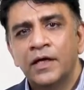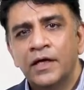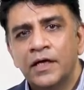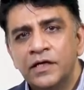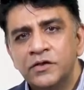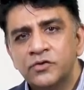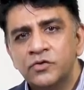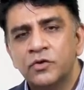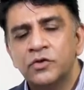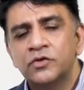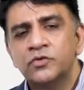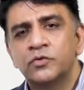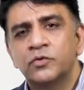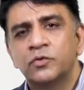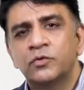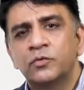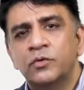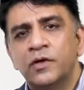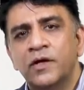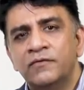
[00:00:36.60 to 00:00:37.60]
as
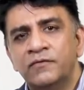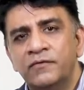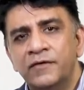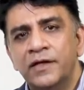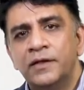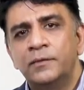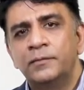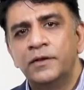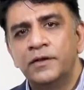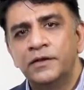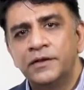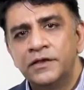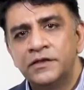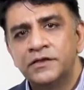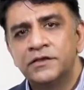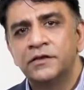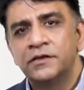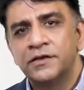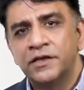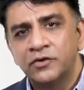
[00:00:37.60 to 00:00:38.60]
also available
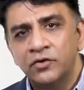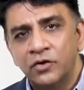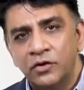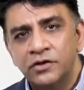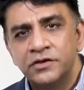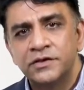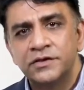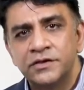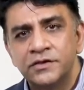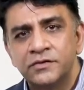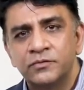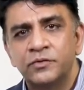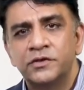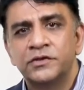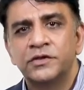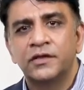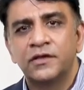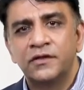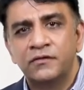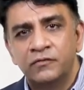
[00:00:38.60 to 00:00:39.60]
digital technologies,
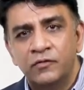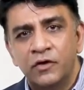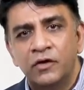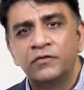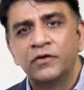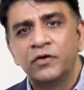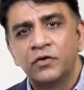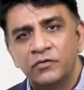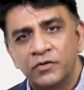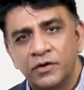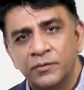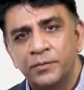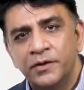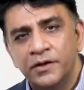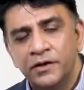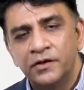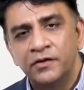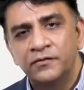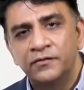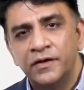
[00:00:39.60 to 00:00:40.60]
which are evolving over a
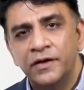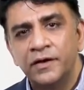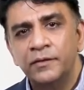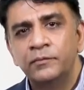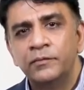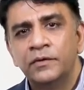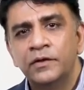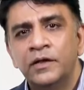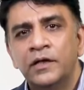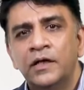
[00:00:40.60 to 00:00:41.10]
period of time,